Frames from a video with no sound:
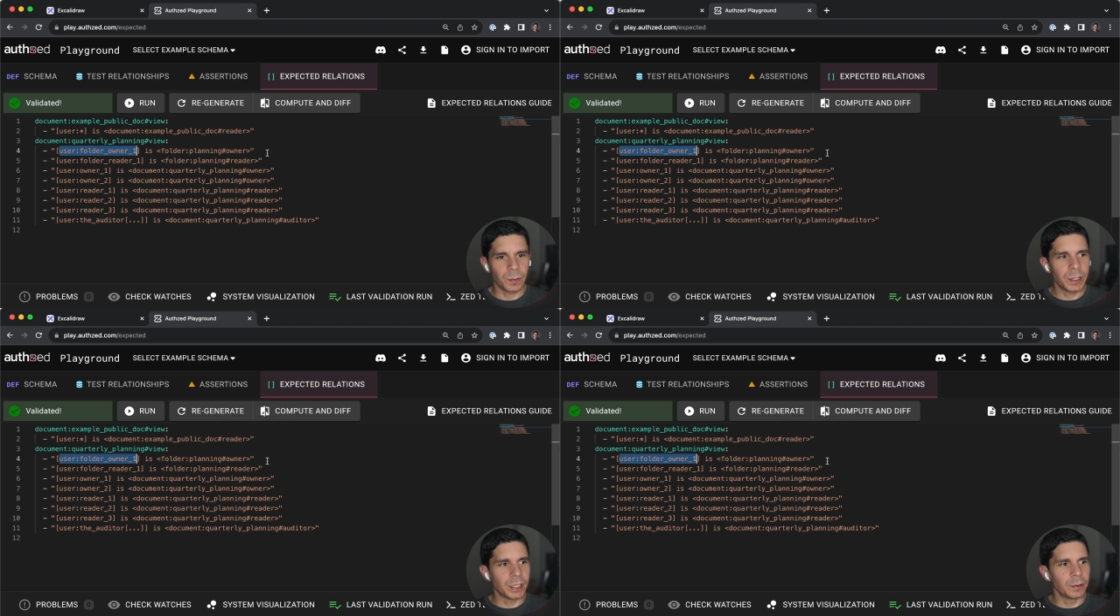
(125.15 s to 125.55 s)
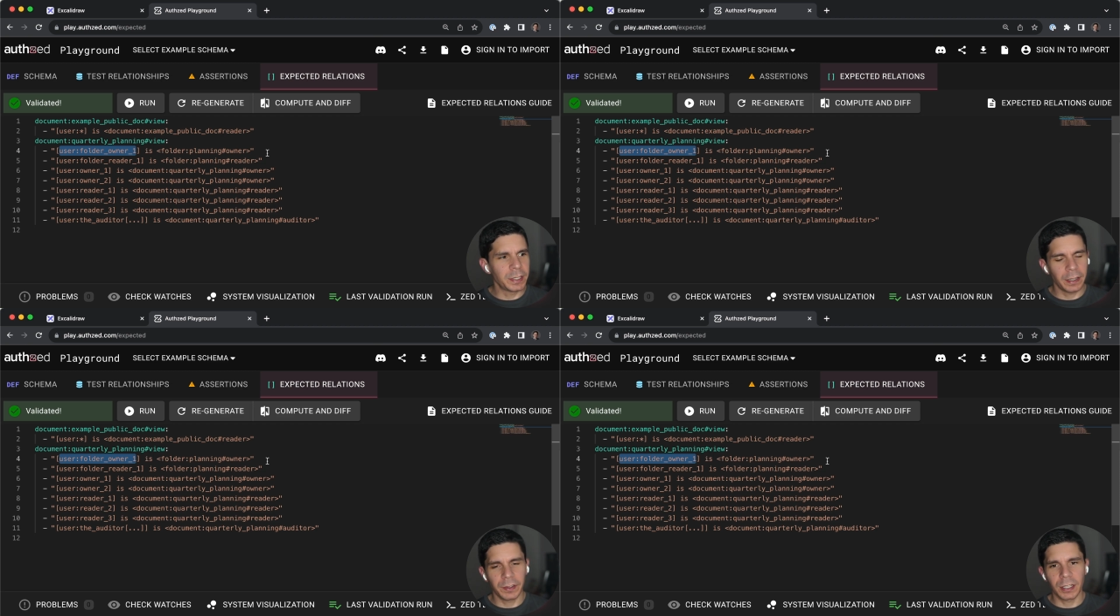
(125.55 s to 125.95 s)
We don't
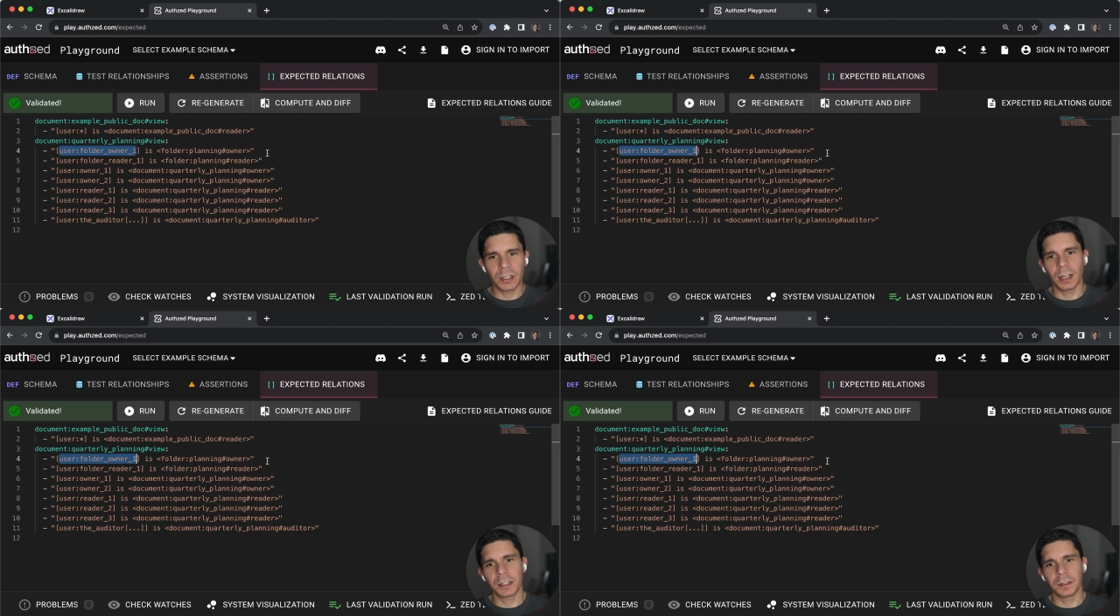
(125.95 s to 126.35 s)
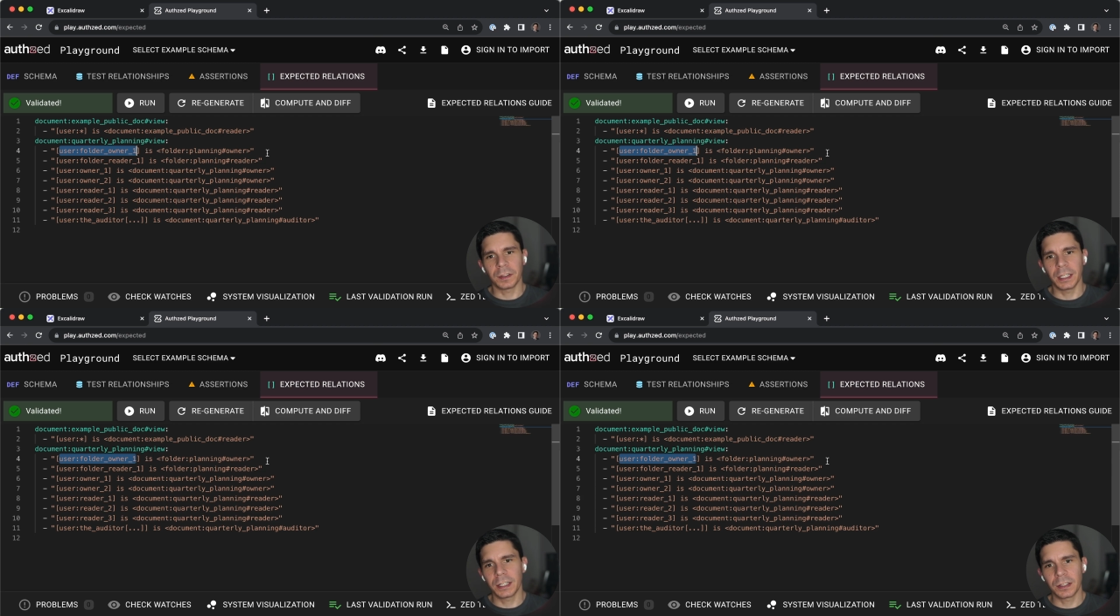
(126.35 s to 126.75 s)
have an exhaustive
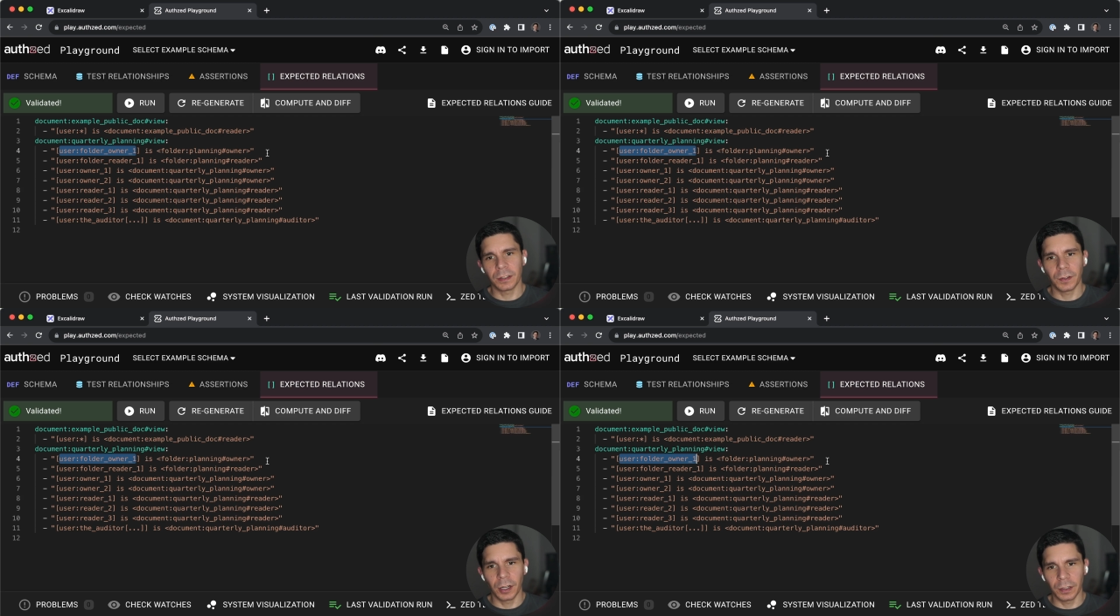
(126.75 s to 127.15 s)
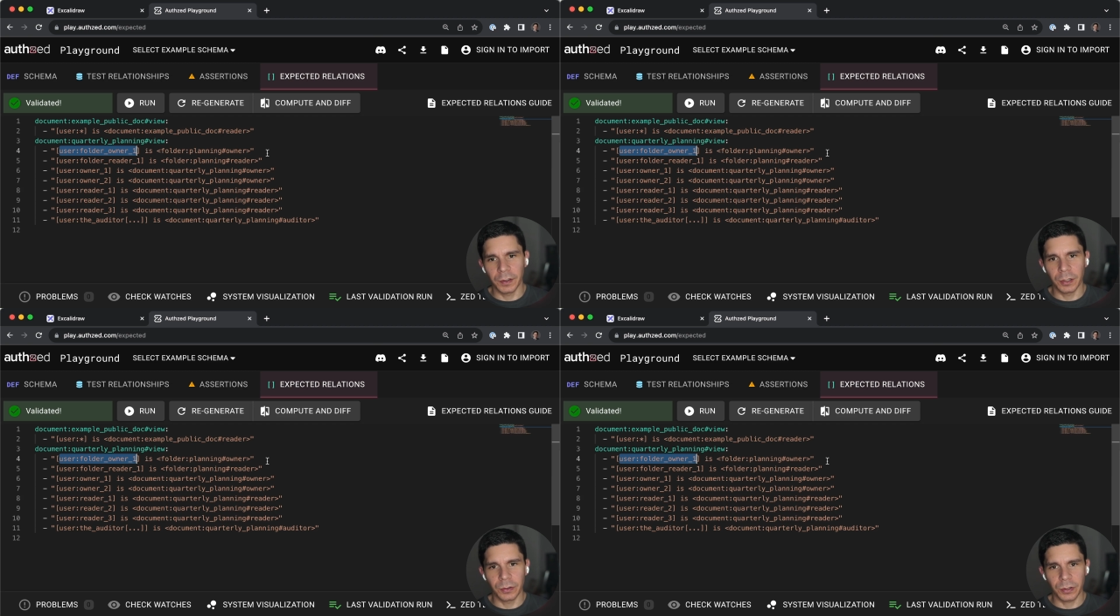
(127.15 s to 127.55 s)
list of all of
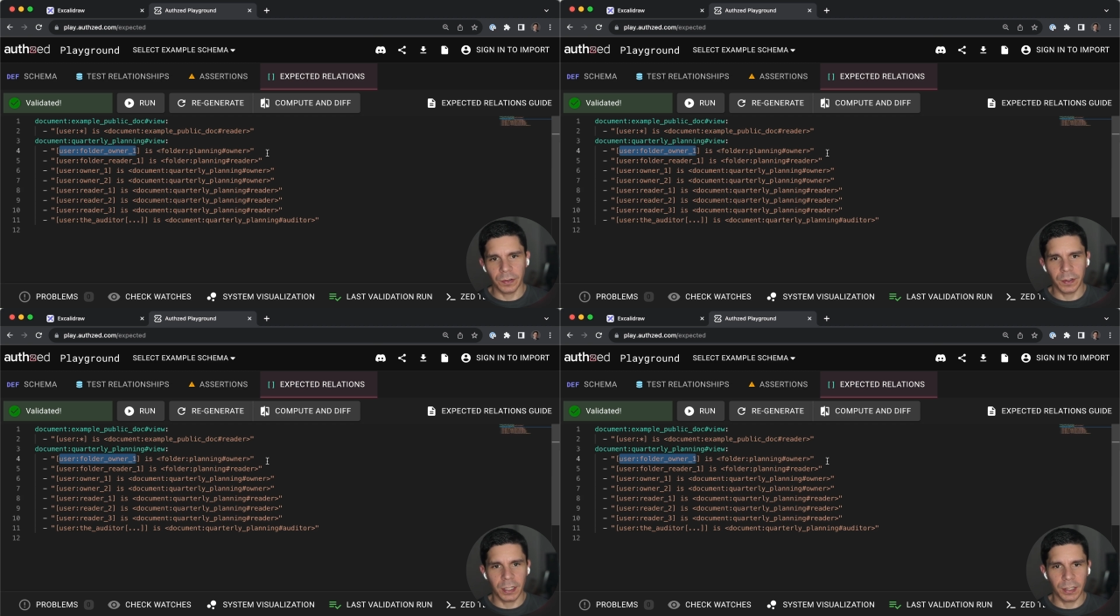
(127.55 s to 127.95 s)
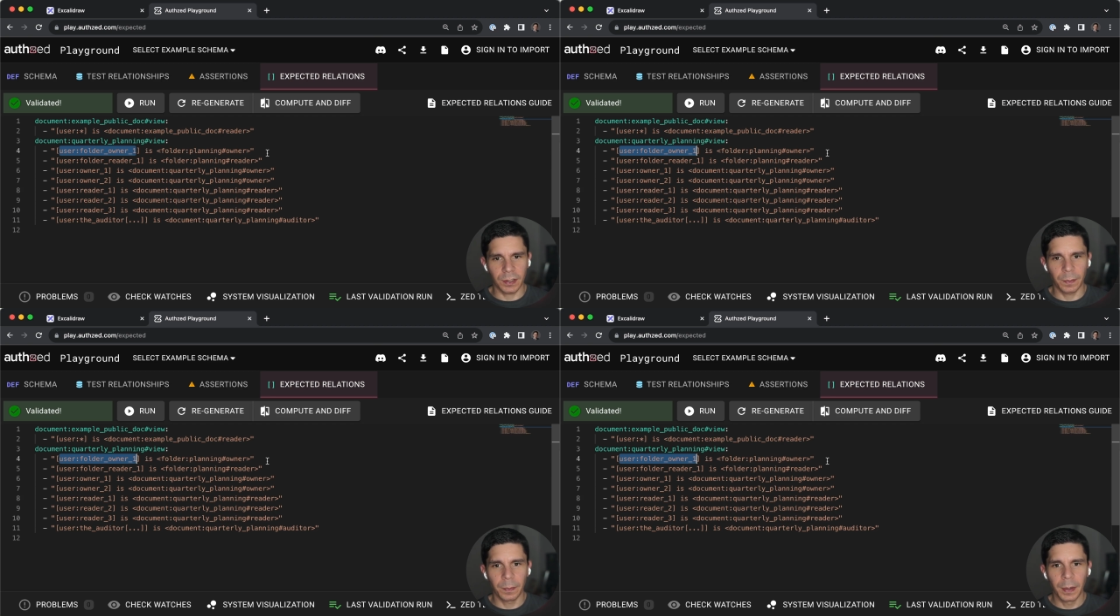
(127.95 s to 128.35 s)
the users of the system.